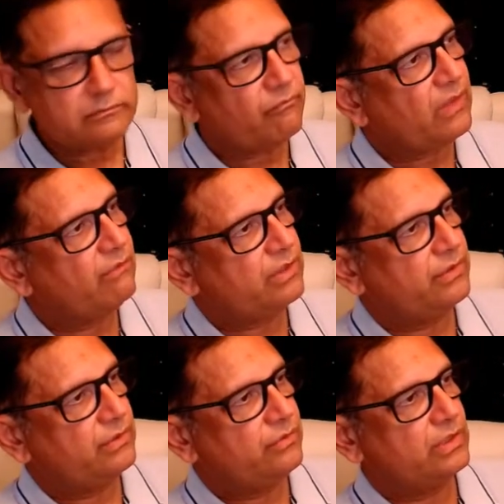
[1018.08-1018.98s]
what we
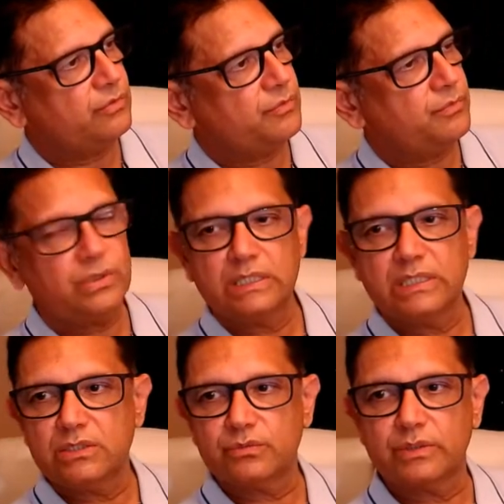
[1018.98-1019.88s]
do is we put
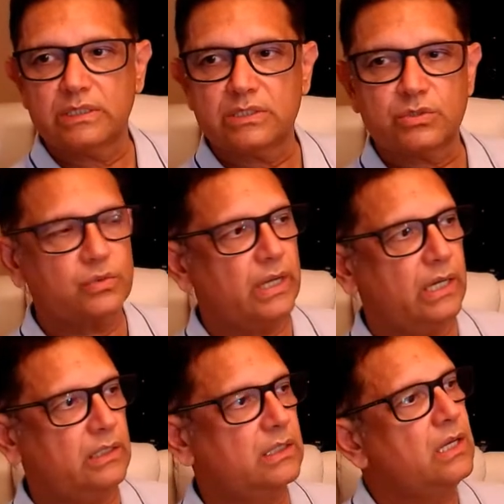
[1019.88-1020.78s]
these words
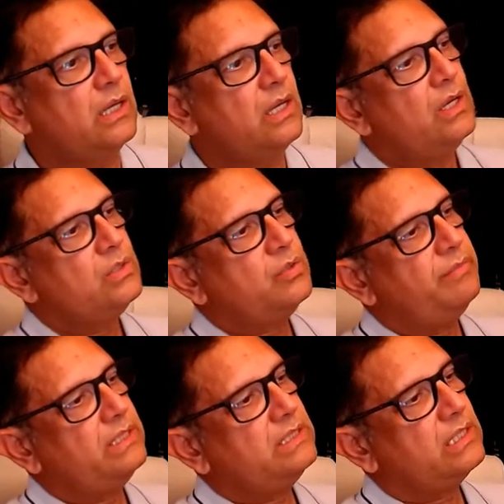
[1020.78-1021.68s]
together. So
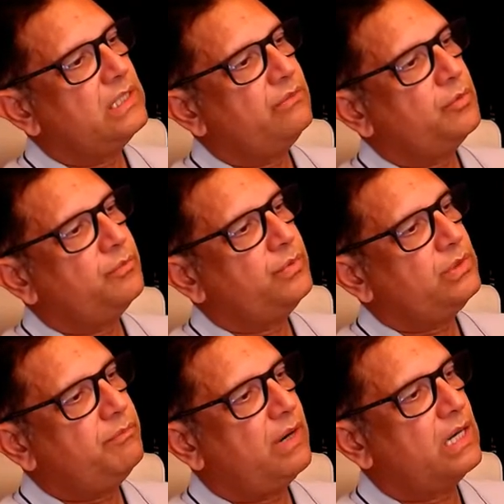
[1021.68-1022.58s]
basically we
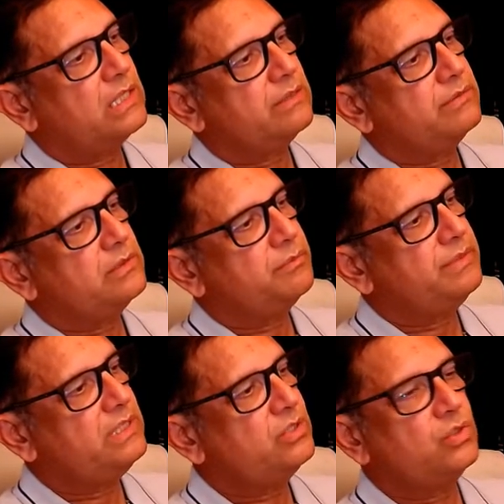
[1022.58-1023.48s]
put parts of
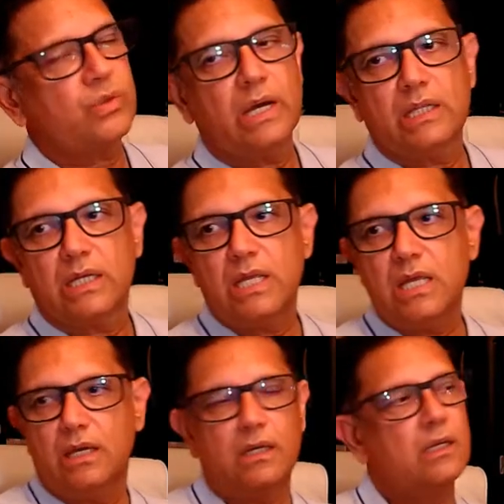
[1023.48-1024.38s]
speech together here